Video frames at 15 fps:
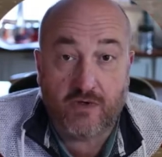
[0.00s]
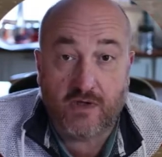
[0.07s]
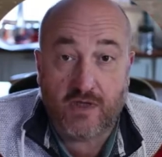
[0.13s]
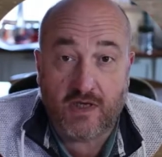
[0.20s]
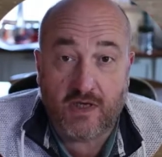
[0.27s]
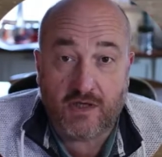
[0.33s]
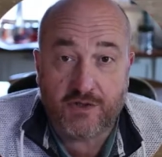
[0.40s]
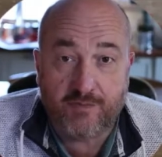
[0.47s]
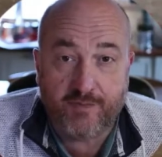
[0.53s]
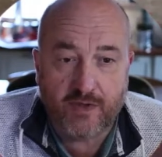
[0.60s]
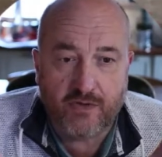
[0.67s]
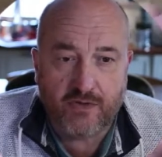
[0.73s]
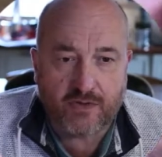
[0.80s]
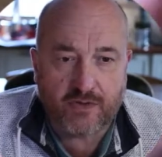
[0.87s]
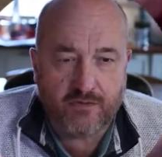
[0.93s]
larger
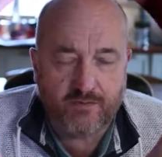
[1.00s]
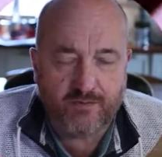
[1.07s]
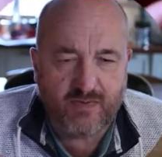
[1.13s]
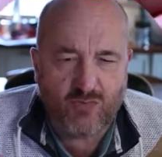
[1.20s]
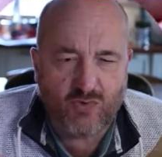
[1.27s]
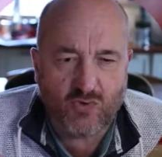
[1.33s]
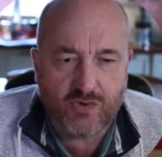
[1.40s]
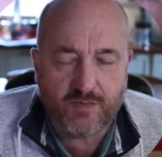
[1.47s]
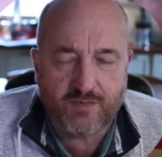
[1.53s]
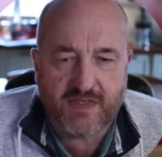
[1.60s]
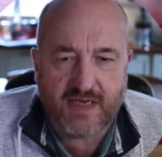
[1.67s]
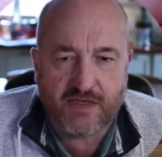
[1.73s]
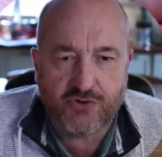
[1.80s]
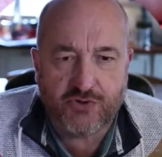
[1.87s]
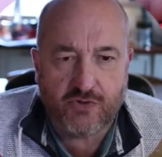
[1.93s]
boat, a bit more
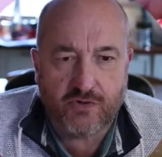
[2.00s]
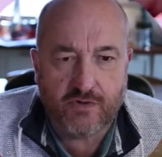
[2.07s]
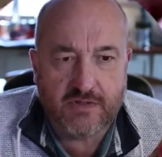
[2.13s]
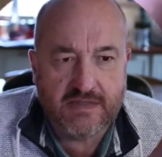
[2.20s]
substantial.